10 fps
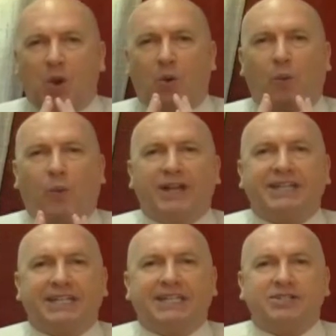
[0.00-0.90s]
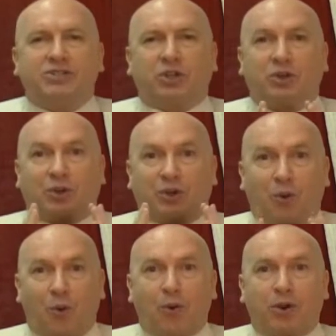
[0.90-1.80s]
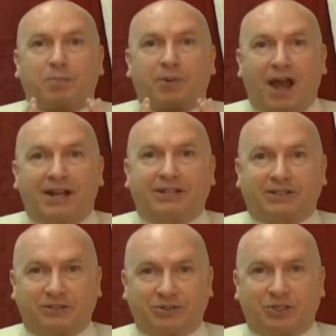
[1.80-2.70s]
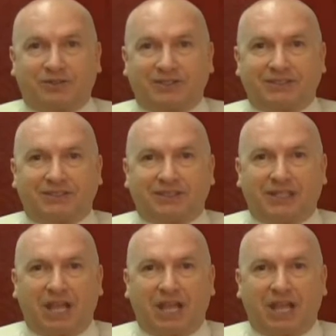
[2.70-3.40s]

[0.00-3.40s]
what is your core product or service?